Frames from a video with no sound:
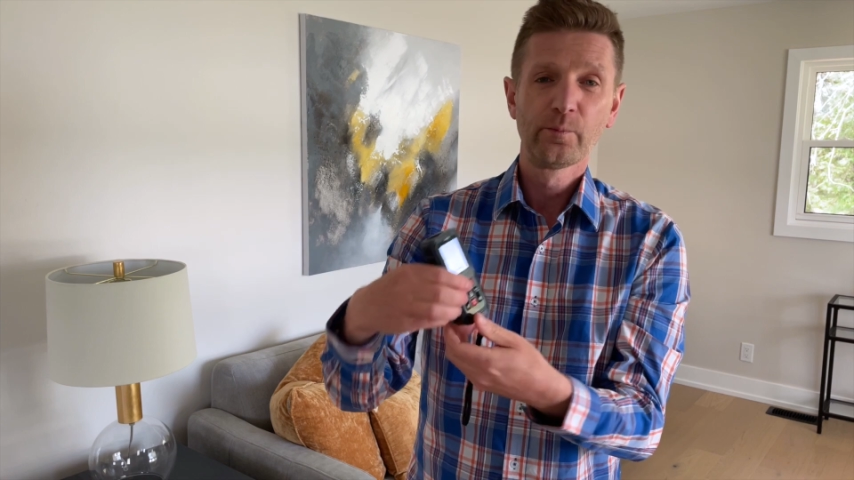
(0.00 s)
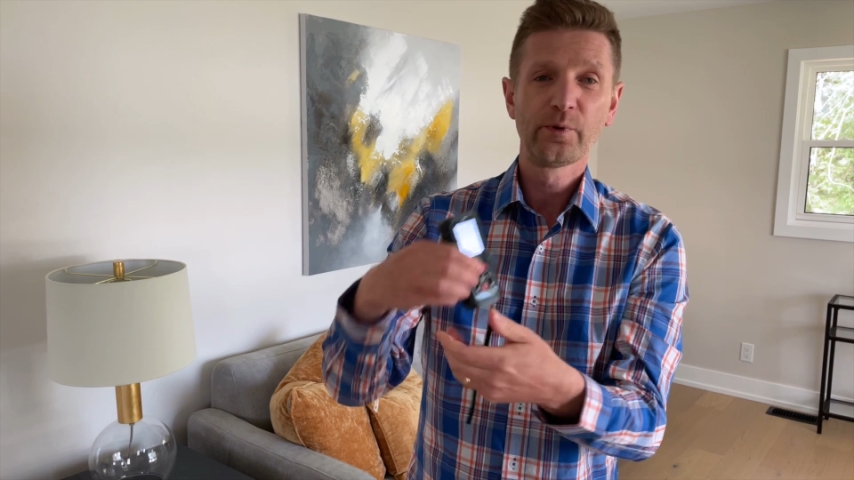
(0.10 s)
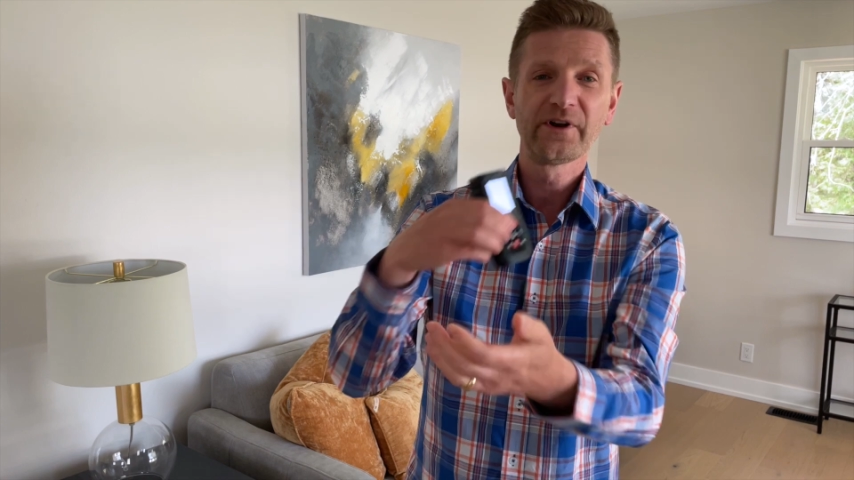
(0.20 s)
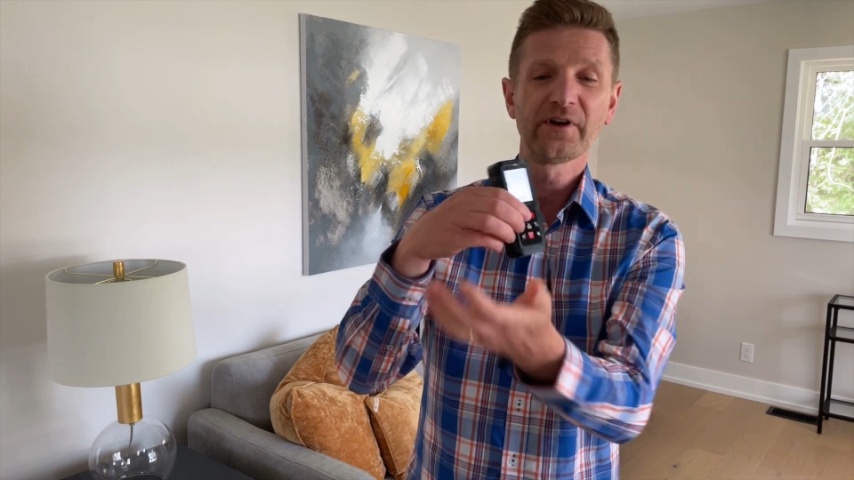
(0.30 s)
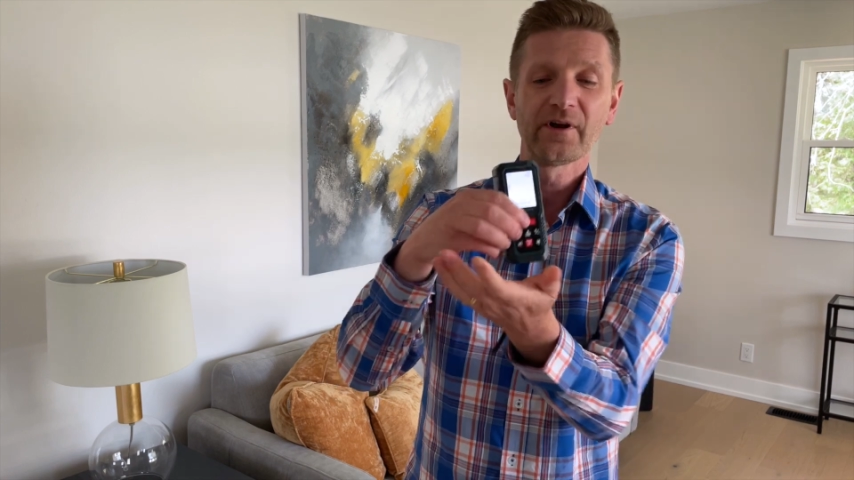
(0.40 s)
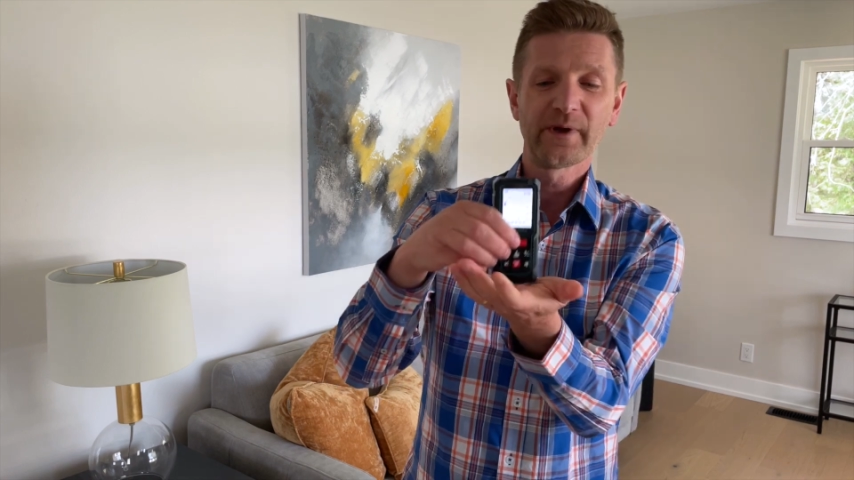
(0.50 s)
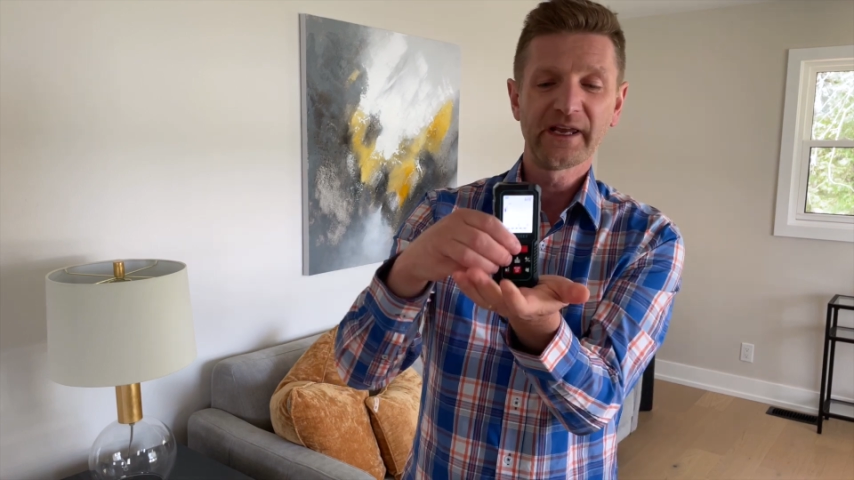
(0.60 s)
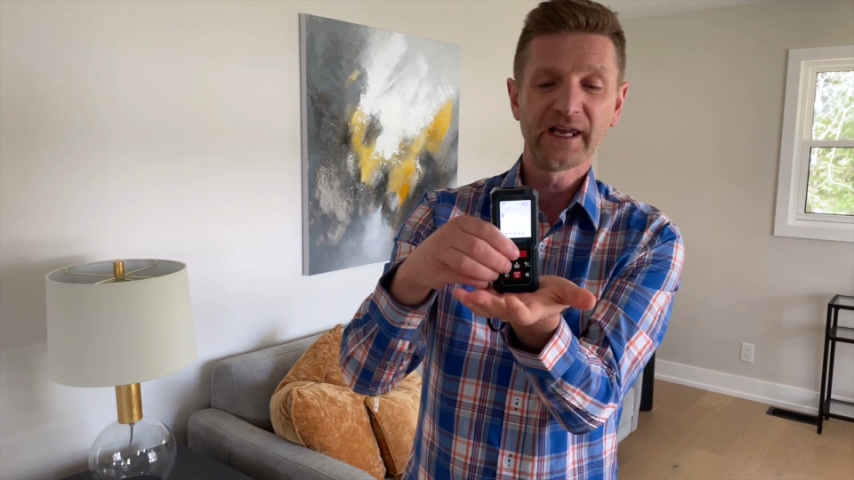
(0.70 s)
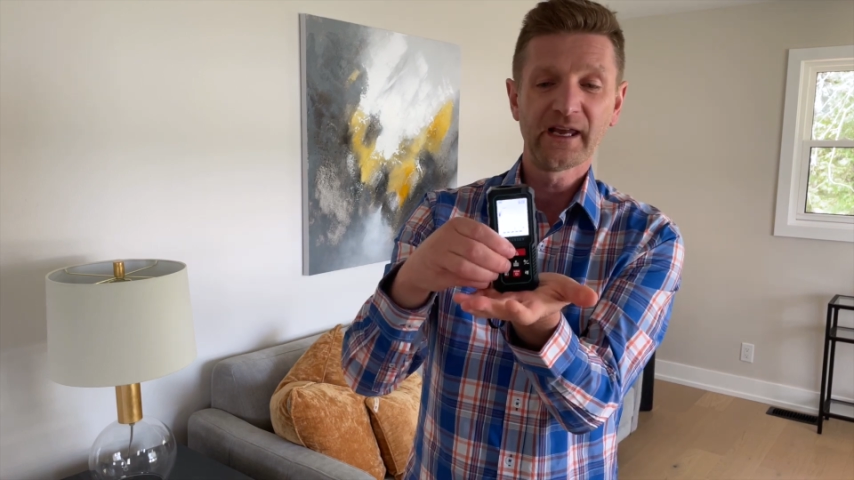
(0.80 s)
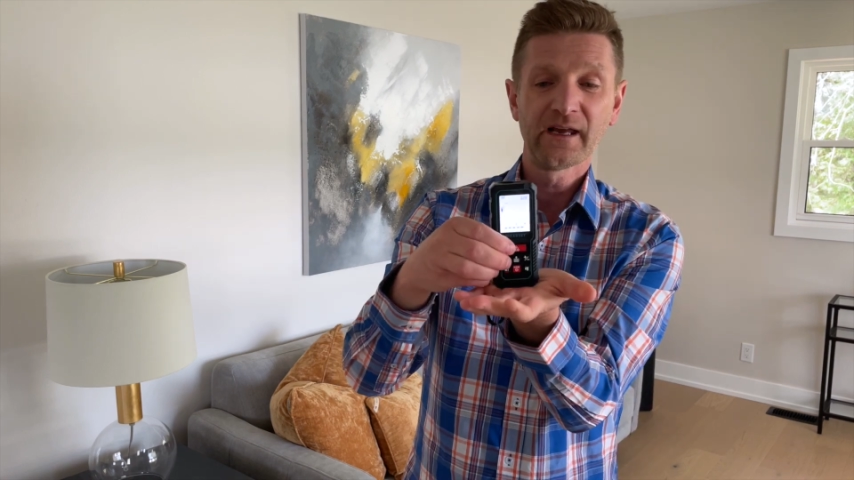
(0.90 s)
put it on
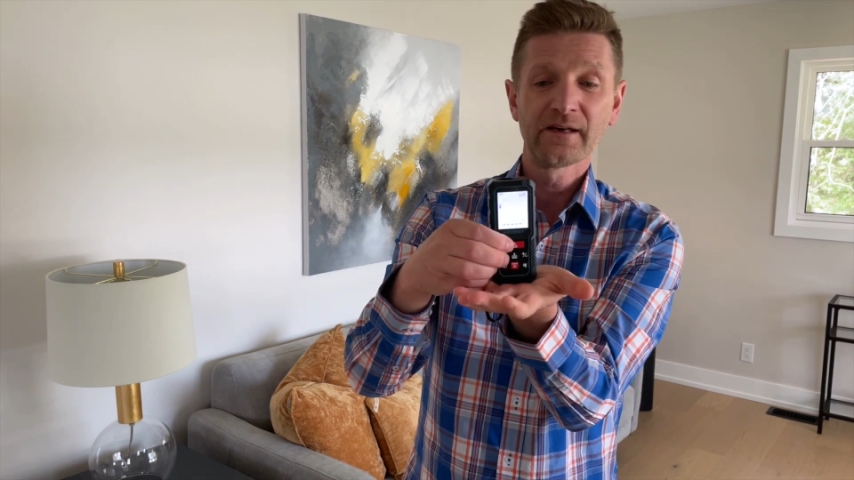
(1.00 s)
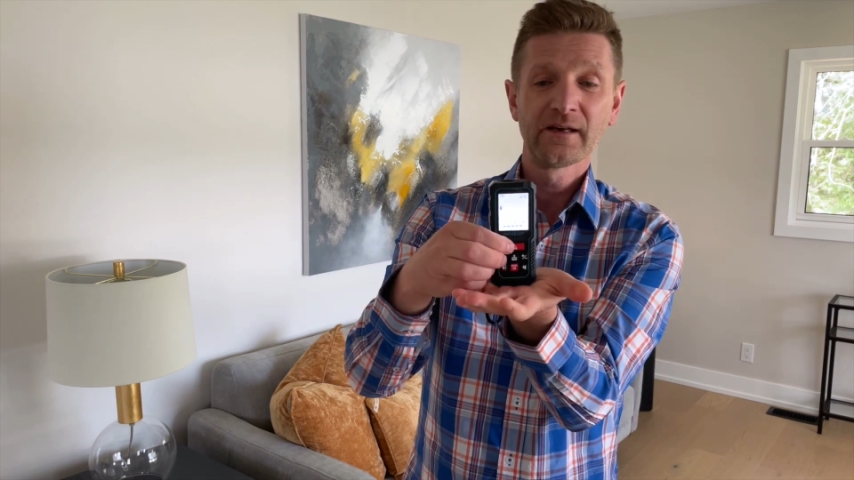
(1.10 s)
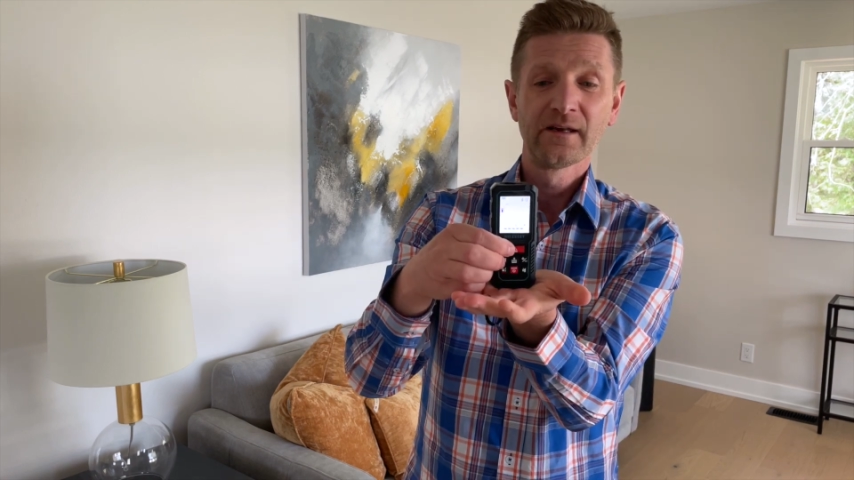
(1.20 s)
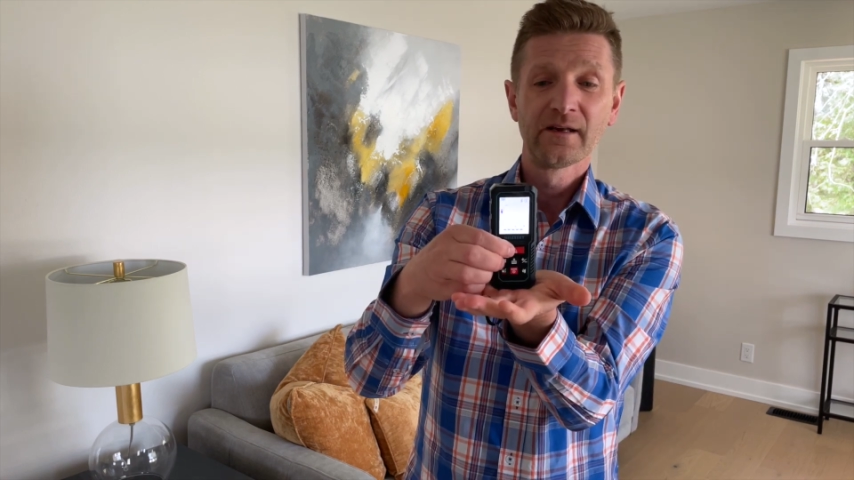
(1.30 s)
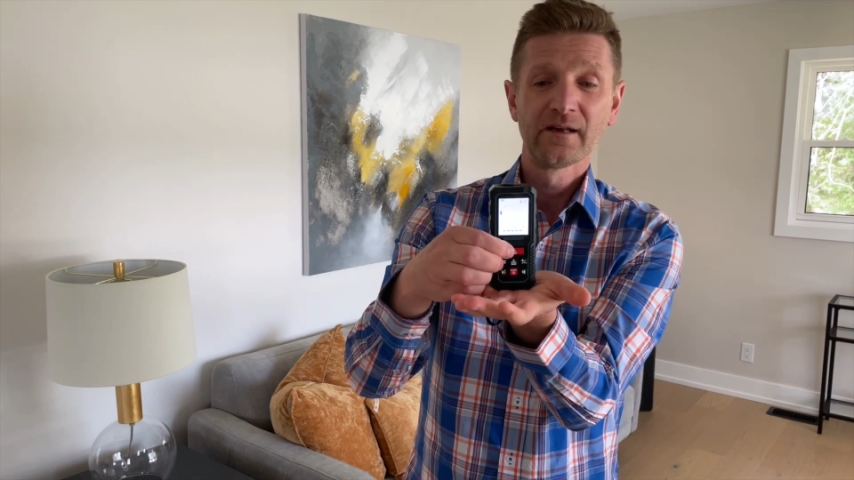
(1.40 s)
my hand